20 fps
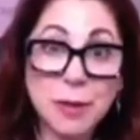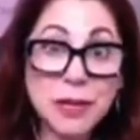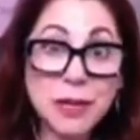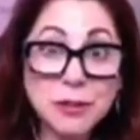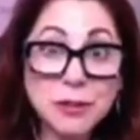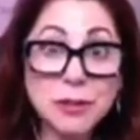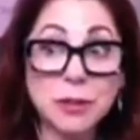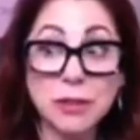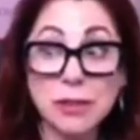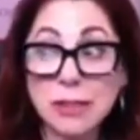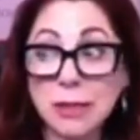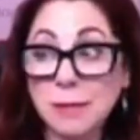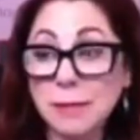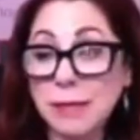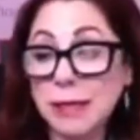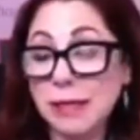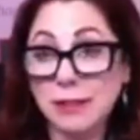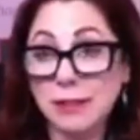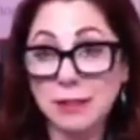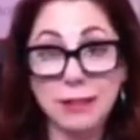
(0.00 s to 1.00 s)
It had that
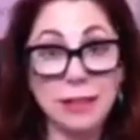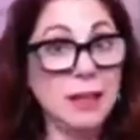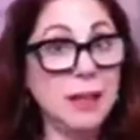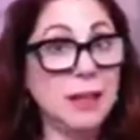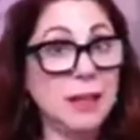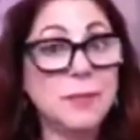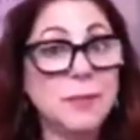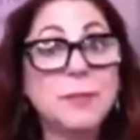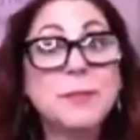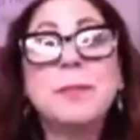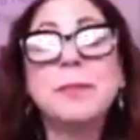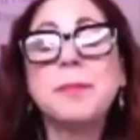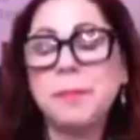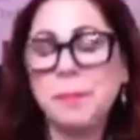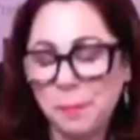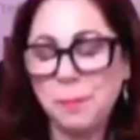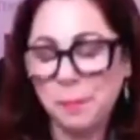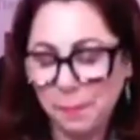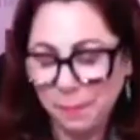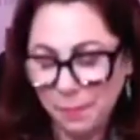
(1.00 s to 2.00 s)
vibration in it.
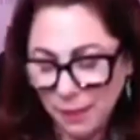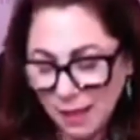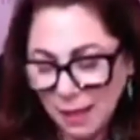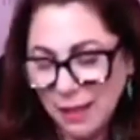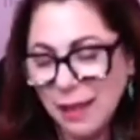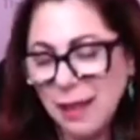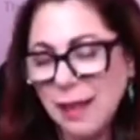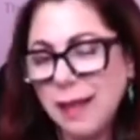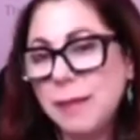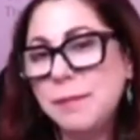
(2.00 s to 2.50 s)
Exactly. So yeah.